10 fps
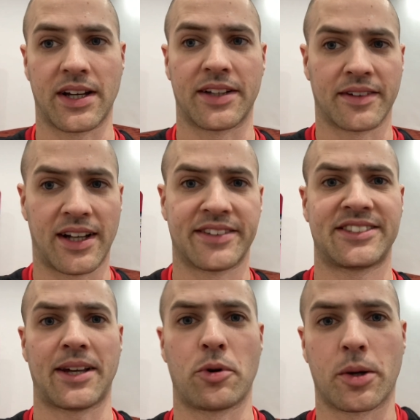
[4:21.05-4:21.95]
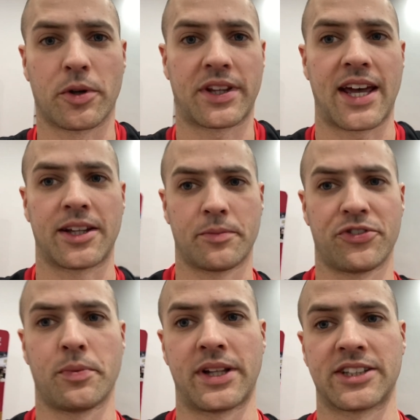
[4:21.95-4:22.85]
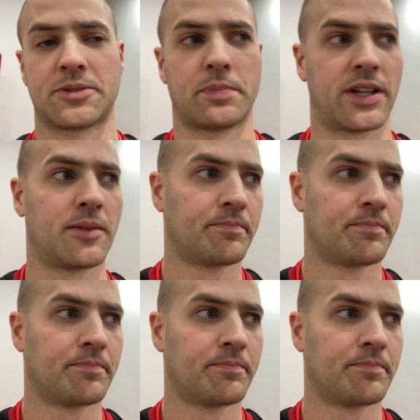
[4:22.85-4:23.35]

I'll say more about that in a few minutes, but